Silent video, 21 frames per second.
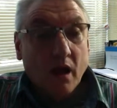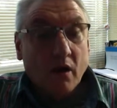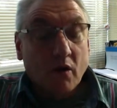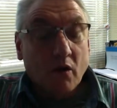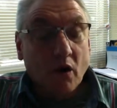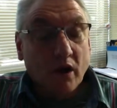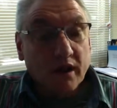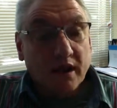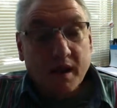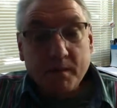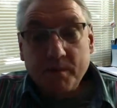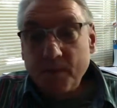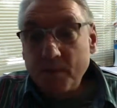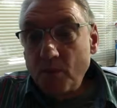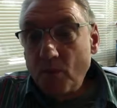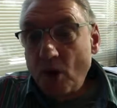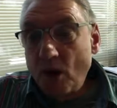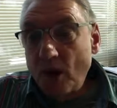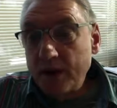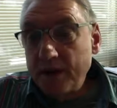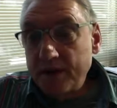Right, keep in
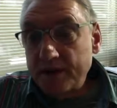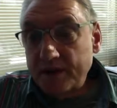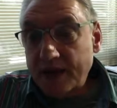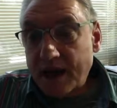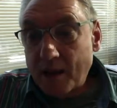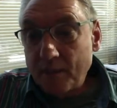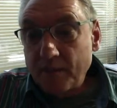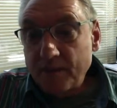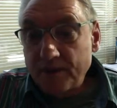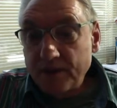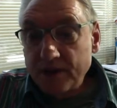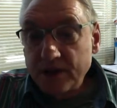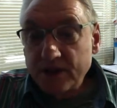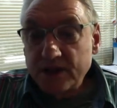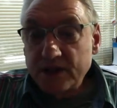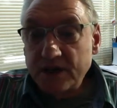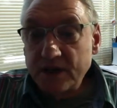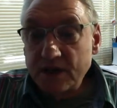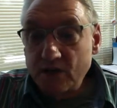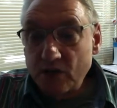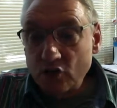mind there's a couple of things
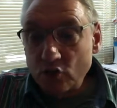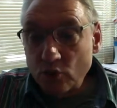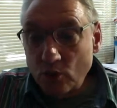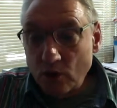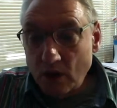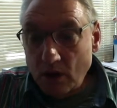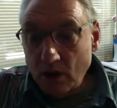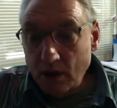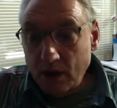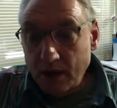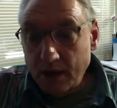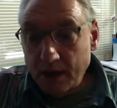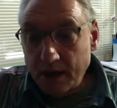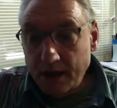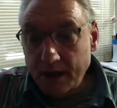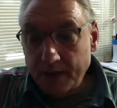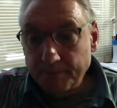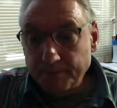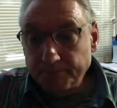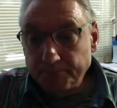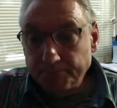here as
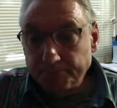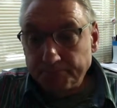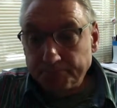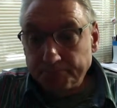well.